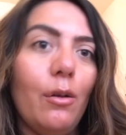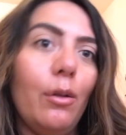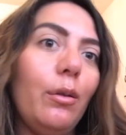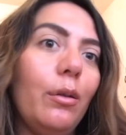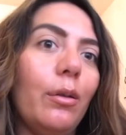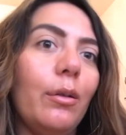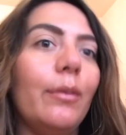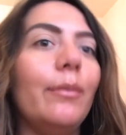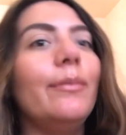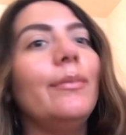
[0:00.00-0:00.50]

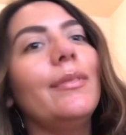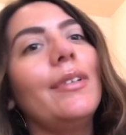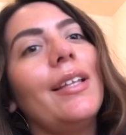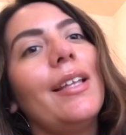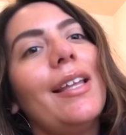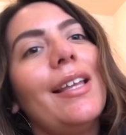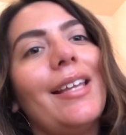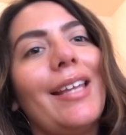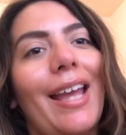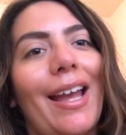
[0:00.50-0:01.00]
Whew.
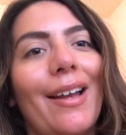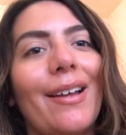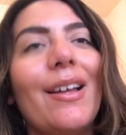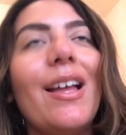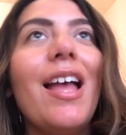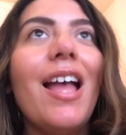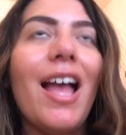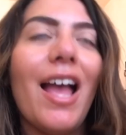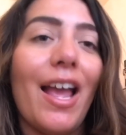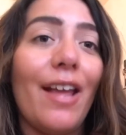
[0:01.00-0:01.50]
Yeah.
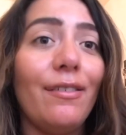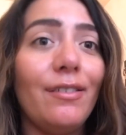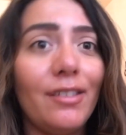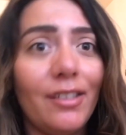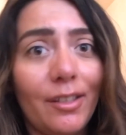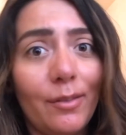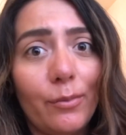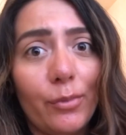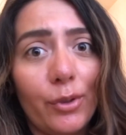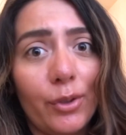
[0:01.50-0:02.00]
I've
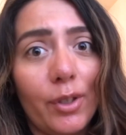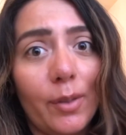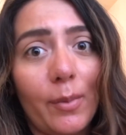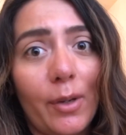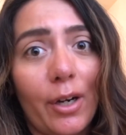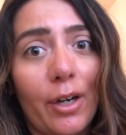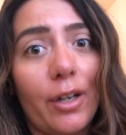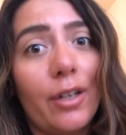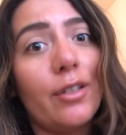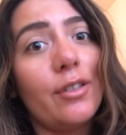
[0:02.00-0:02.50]
seen Bruno
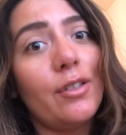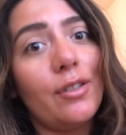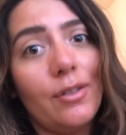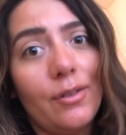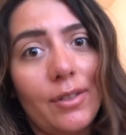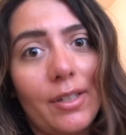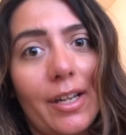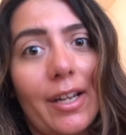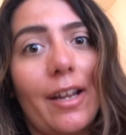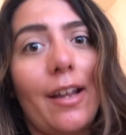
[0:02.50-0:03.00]
Mars
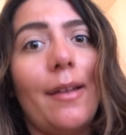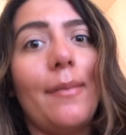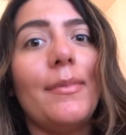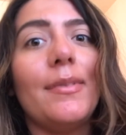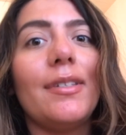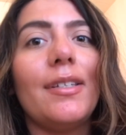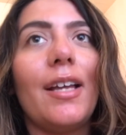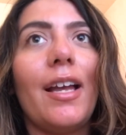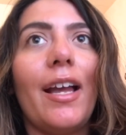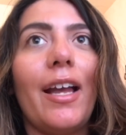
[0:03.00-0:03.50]
2 times.